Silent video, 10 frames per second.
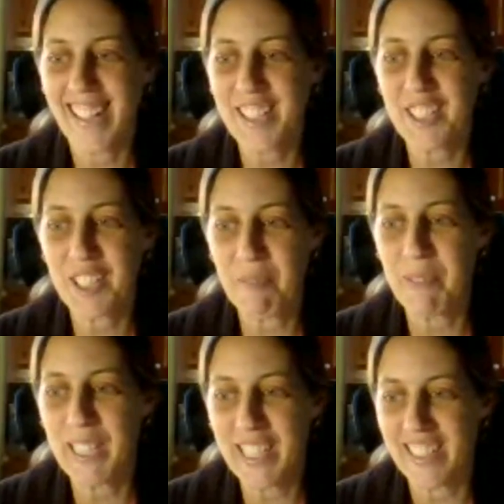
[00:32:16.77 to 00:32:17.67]
I took a B
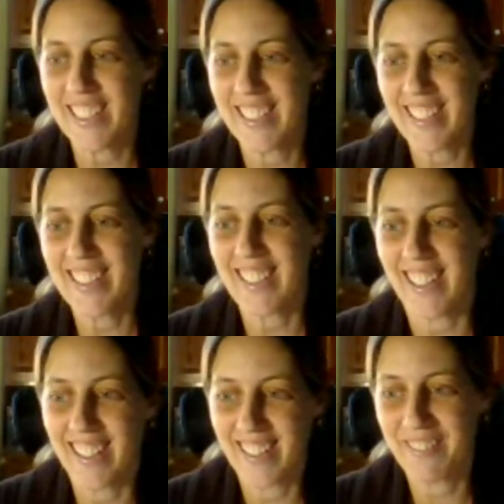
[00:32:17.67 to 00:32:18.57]
in
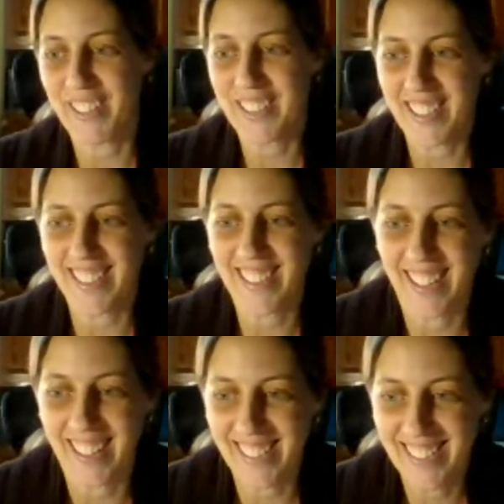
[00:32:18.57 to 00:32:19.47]
econ, the first
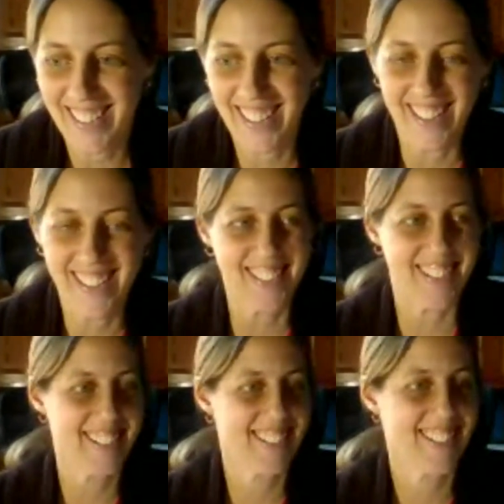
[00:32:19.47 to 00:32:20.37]
econ, so.